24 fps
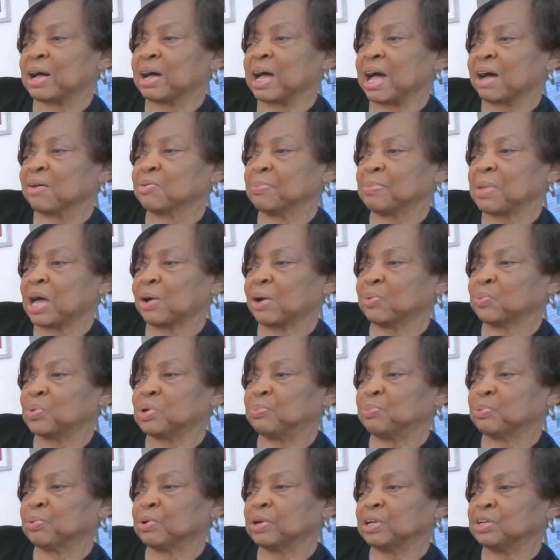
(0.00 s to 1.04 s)
How about we
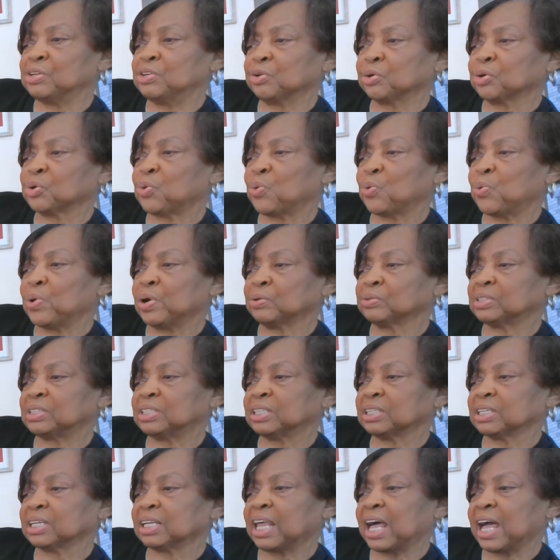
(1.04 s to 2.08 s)
bring your quilt
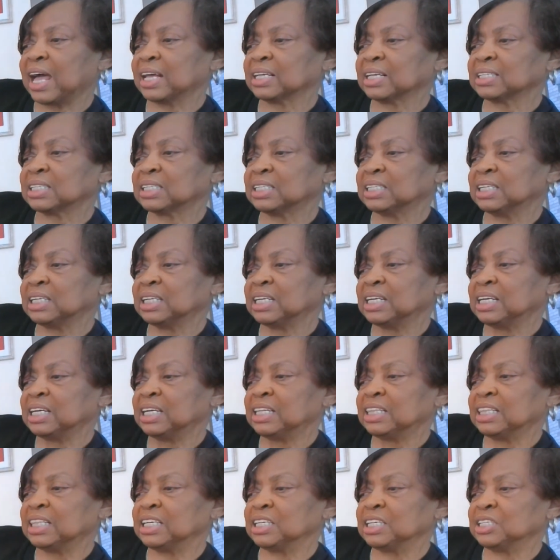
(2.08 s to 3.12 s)
to class?
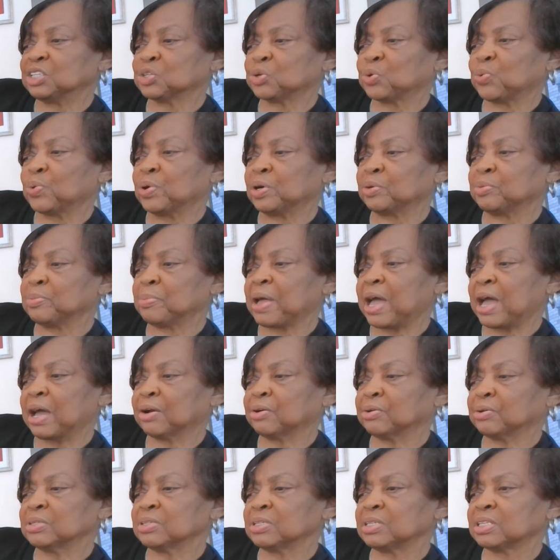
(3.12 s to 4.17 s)
These quilt
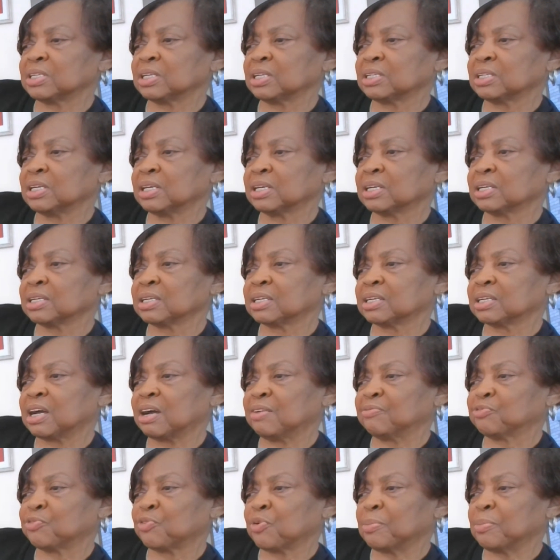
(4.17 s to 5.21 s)
patterns
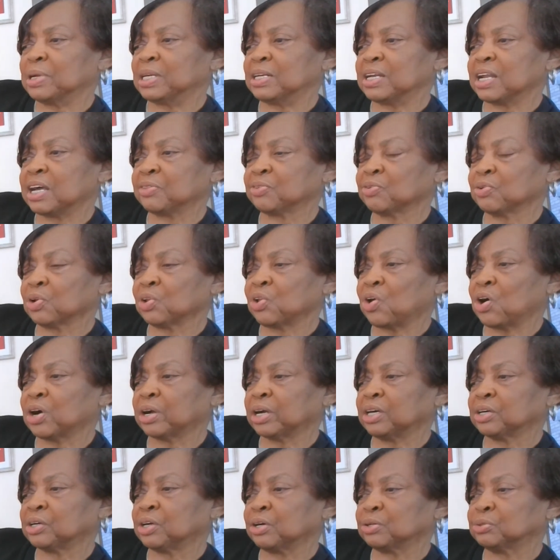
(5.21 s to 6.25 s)
come from another
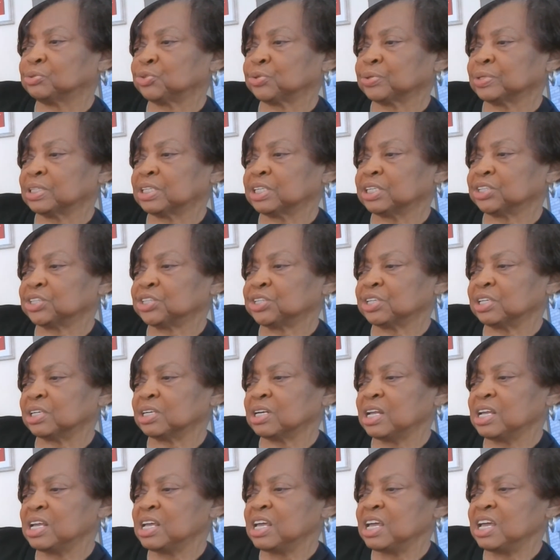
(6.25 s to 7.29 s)
long-ago
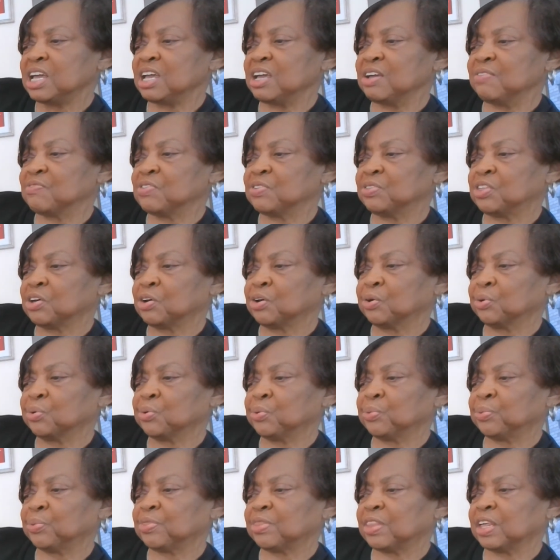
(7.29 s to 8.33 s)
tradition. Even
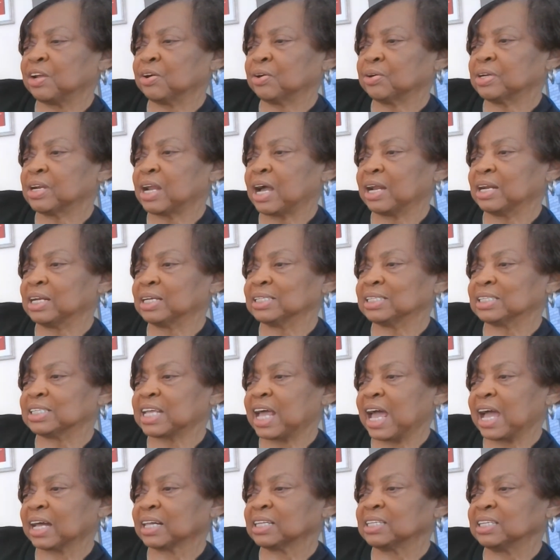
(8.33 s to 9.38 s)
though they are not
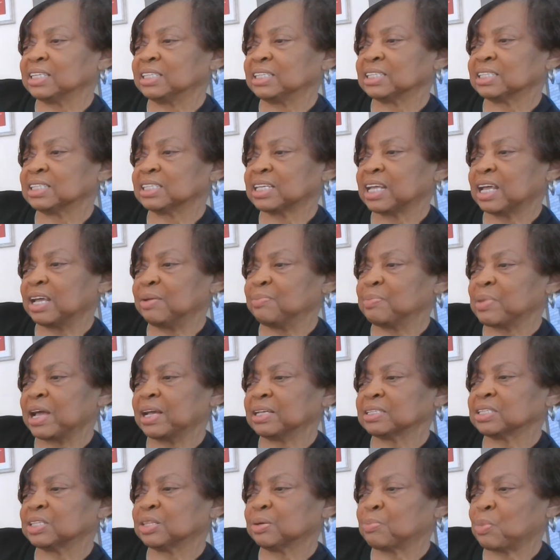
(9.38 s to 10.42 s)
exactly the same
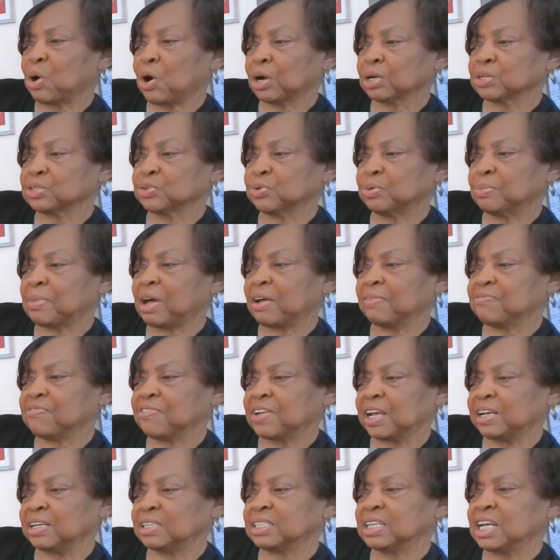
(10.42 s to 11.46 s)
as the marks on my
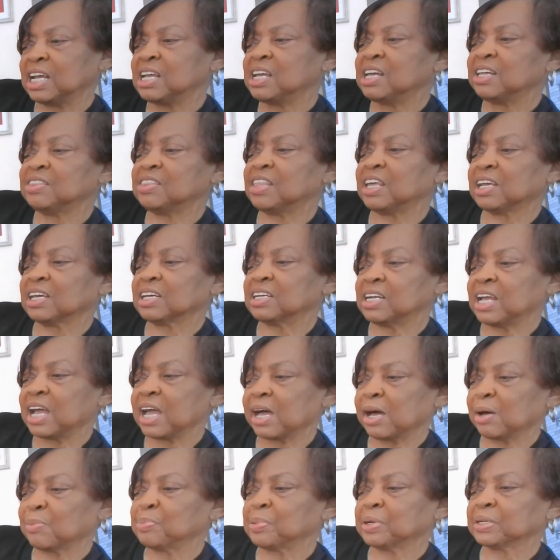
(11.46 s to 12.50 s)
face, they can
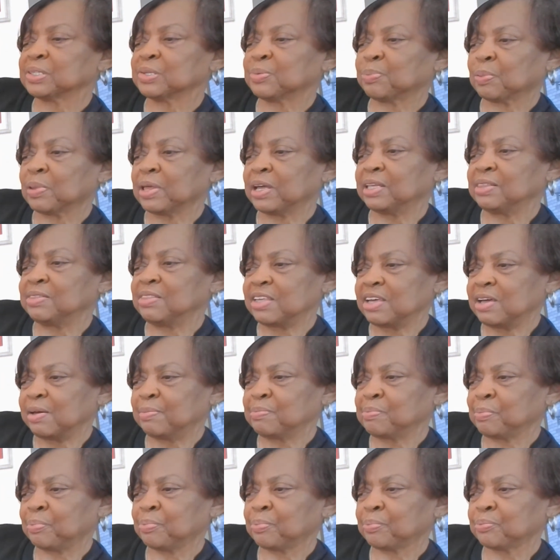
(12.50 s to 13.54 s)
help explain
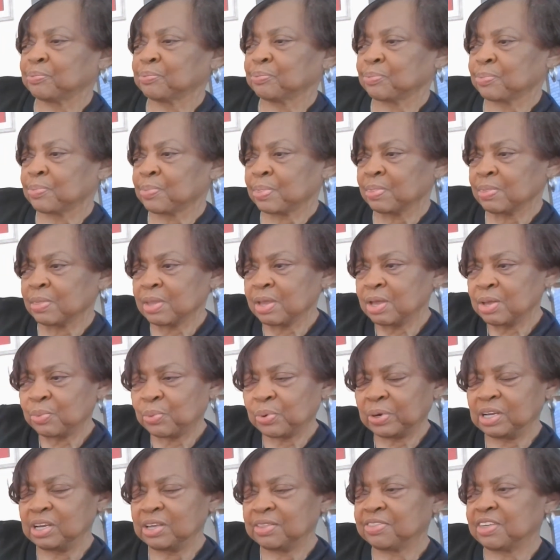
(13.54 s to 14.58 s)
them.
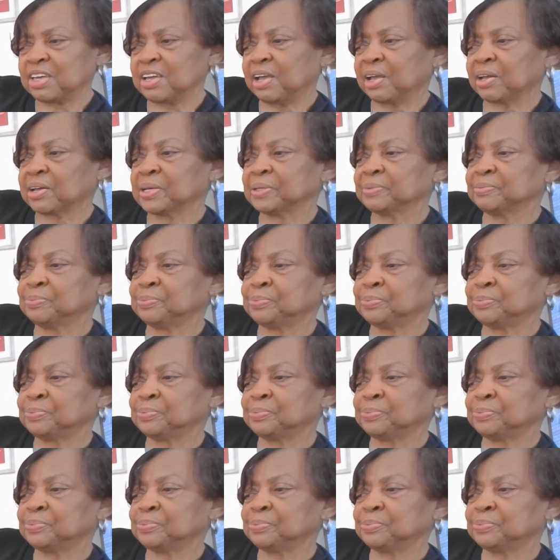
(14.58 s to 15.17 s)
What do you think?